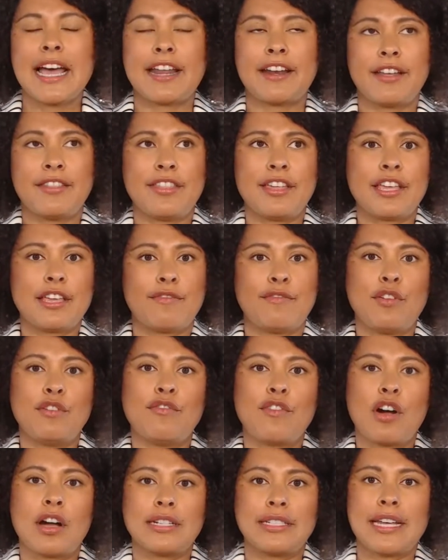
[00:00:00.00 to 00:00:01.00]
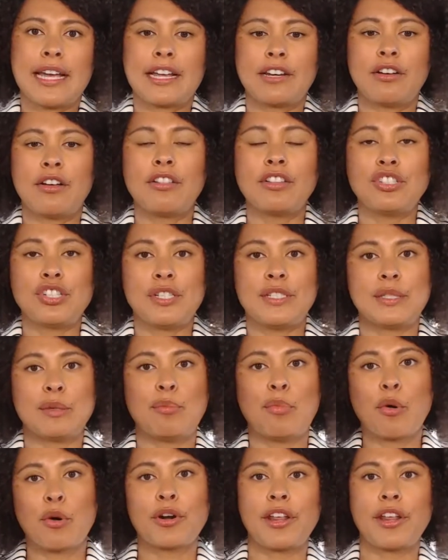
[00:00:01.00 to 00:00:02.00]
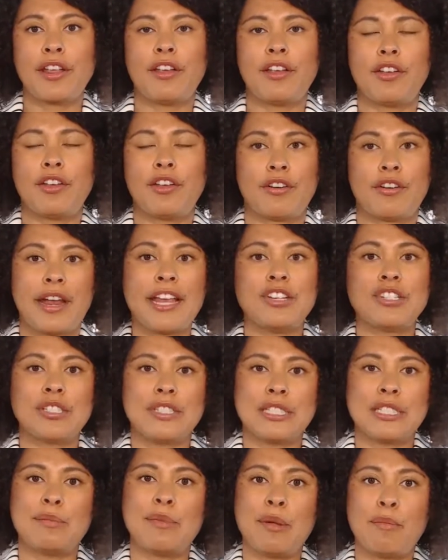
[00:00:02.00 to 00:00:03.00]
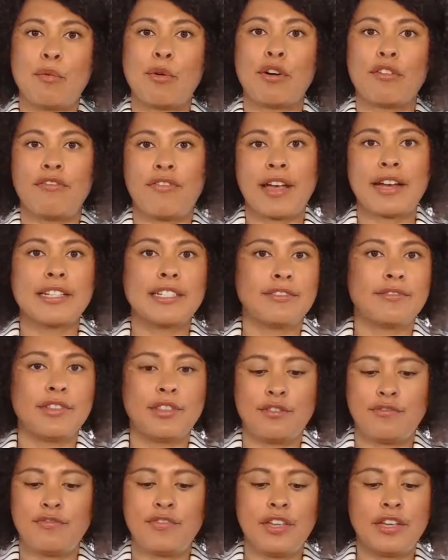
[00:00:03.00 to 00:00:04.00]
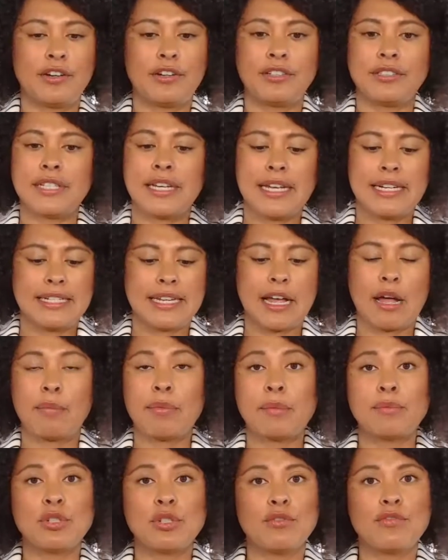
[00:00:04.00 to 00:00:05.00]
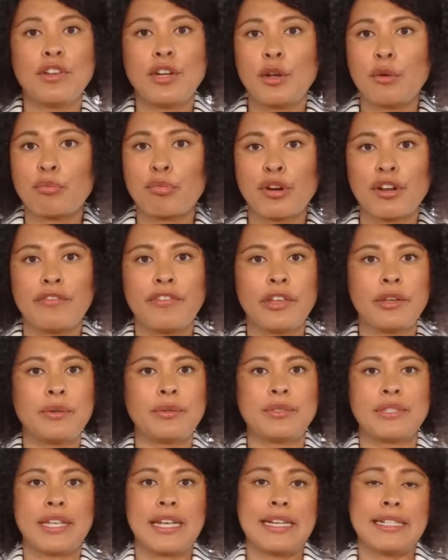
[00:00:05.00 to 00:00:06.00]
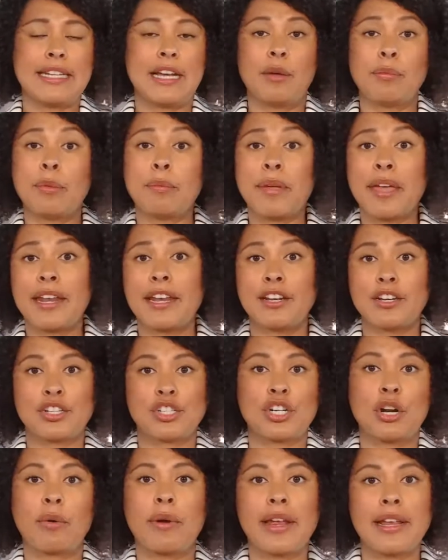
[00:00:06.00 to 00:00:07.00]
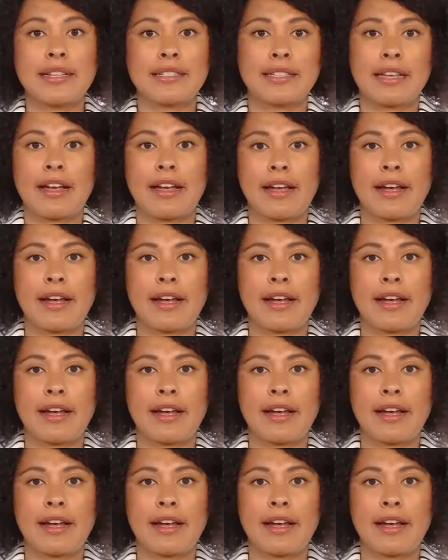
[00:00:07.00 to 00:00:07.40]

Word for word: and I think if you've got technology supporting your agents to be more effective in the field, to help them do video previews, to help them get into showings,